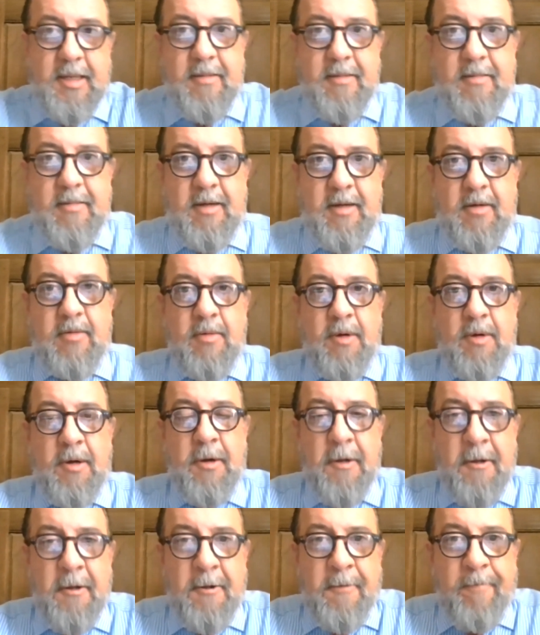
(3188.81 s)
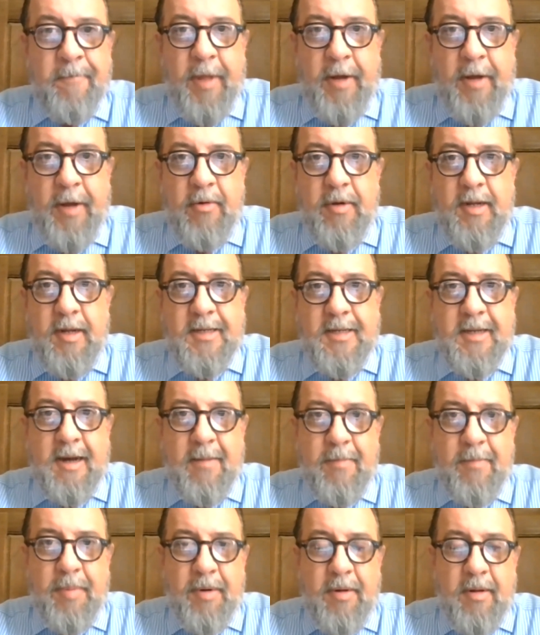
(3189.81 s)
That, you know, a good
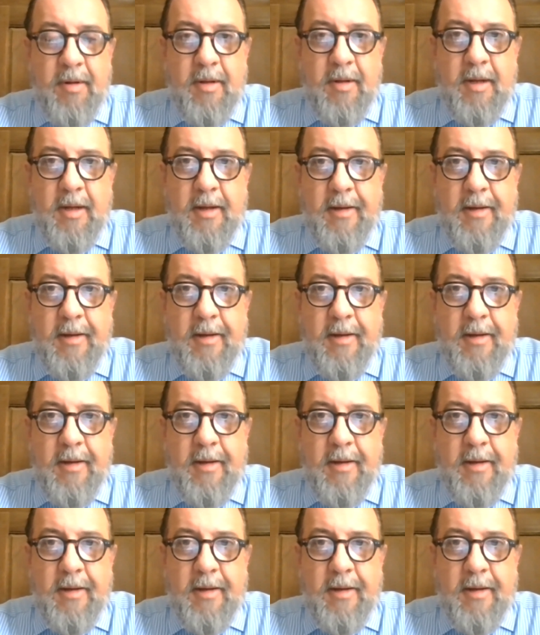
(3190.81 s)
example